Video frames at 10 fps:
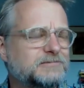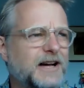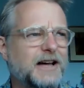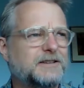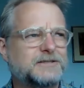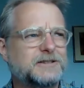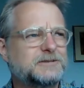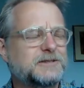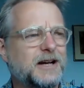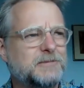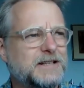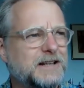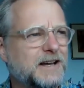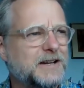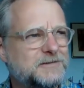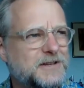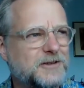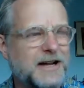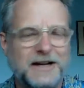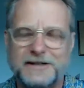I don't know. I mean, I've never
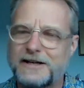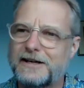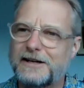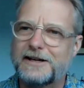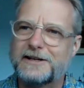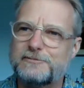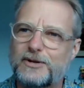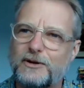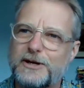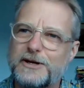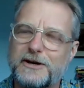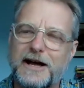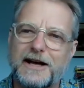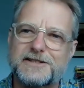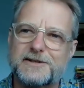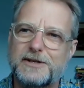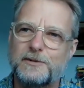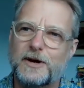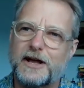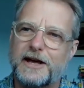had an employer ask me
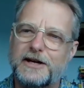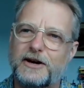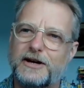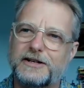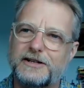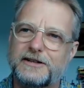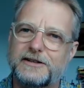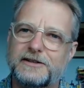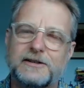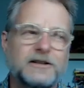what I got in